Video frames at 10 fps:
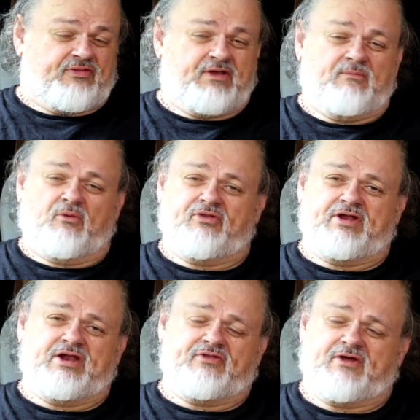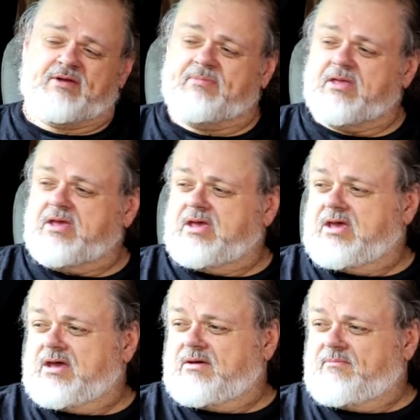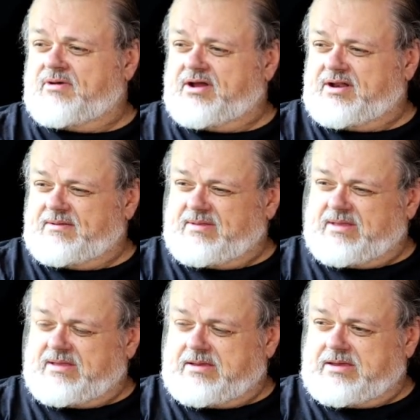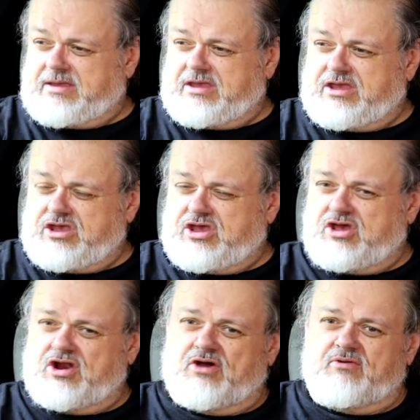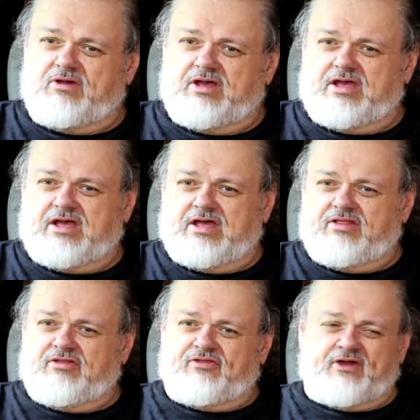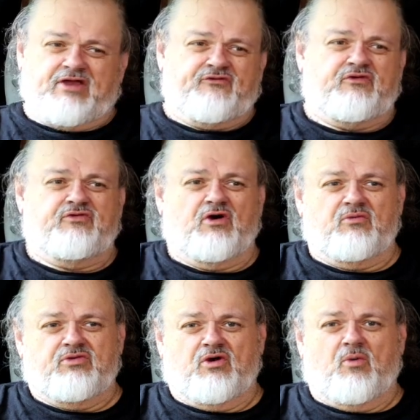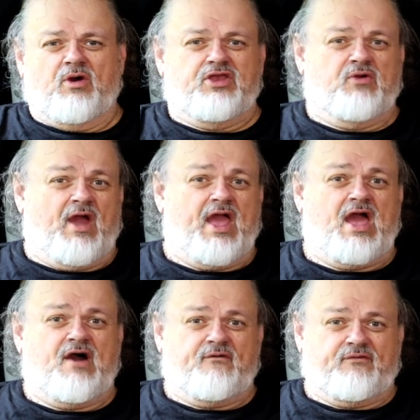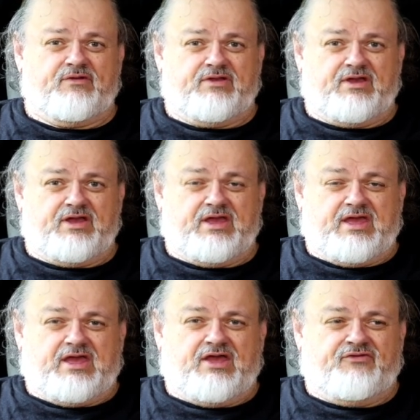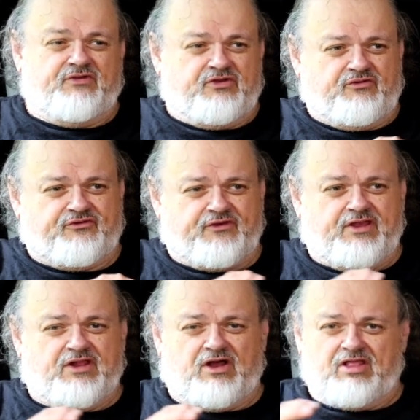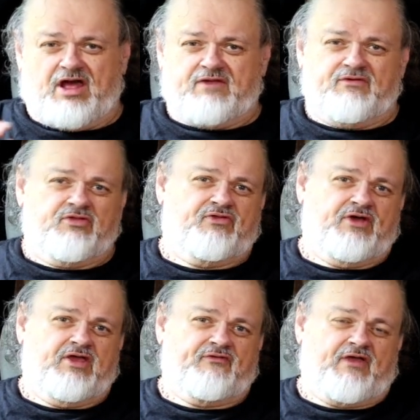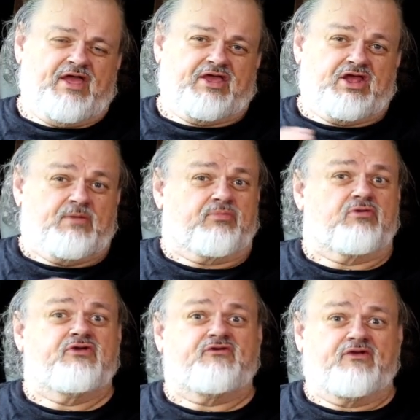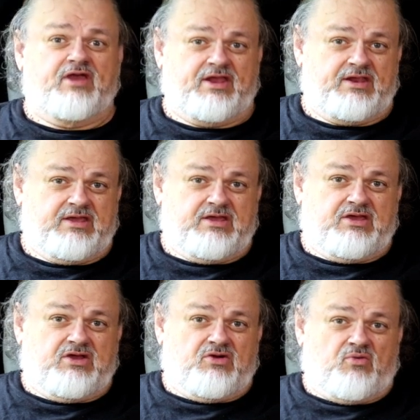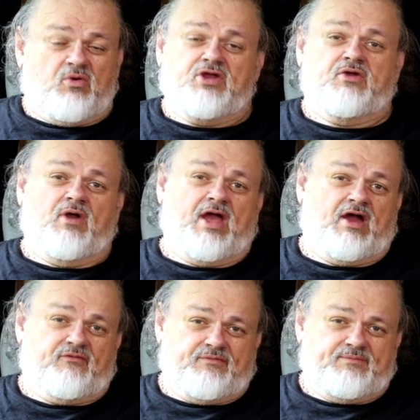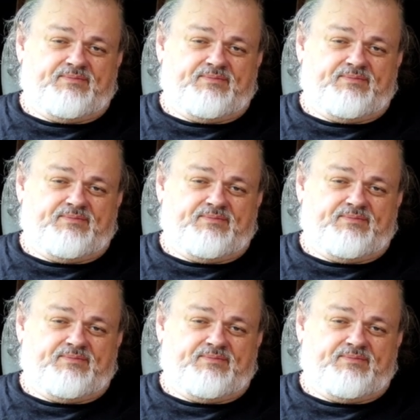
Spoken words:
I think, more than anything. But, you know, the thing is, you don't know what you have until you've seen a lot of other things and can appreciate what you have.